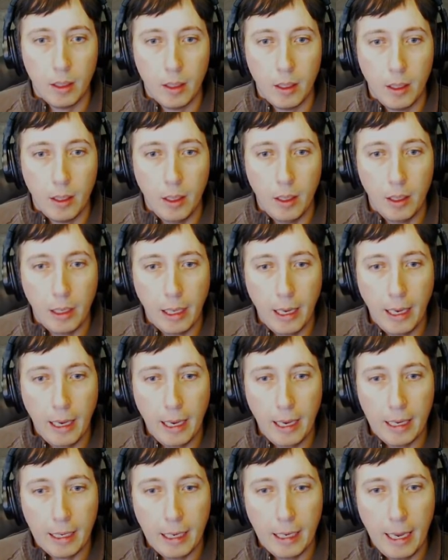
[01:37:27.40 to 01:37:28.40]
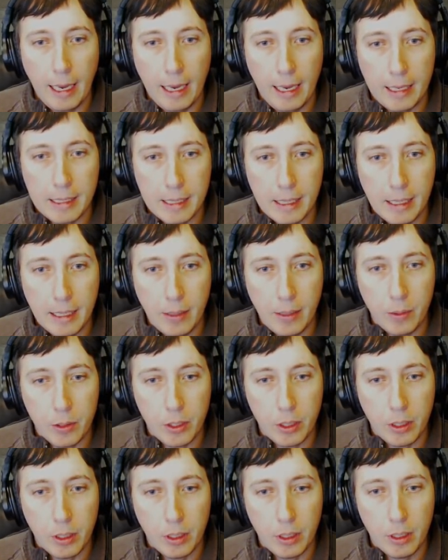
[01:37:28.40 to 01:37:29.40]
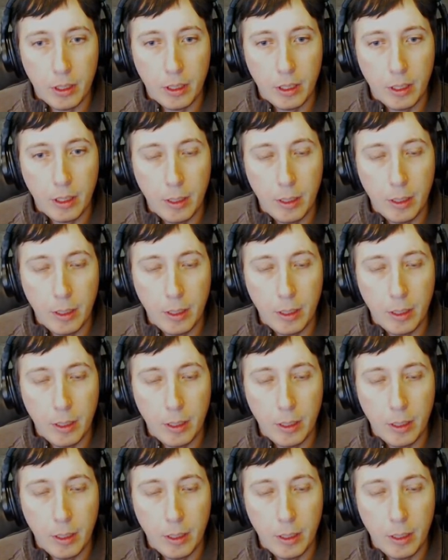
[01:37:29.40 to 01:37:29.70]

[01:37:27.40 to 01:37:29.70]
Okay, I'm gonna exit out to the